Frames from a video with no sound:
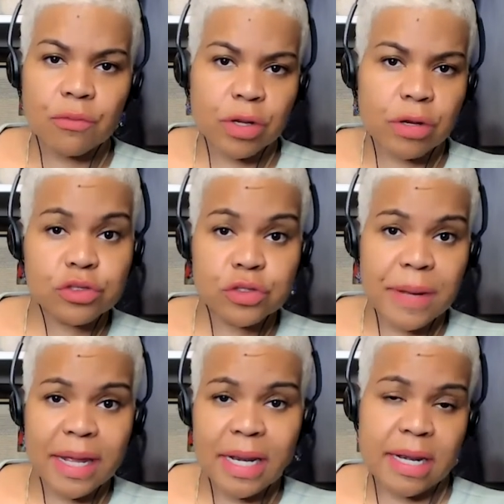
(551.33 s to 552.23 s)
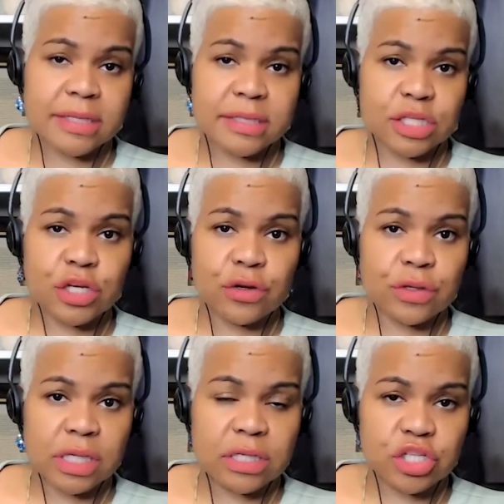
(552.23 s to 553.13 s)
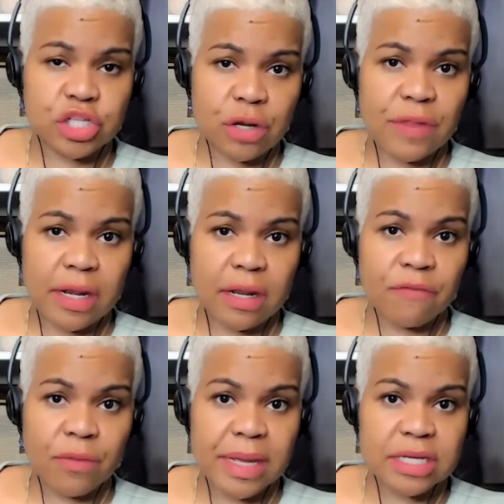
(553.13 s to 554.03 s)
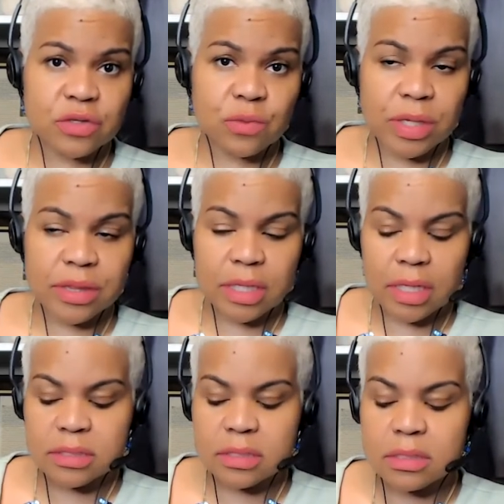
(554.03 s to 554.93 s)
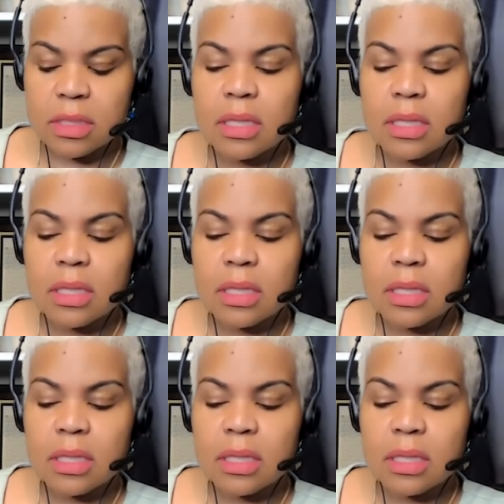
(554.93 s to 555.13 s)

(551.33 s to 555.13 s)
realtors might not necessarily share that information with us,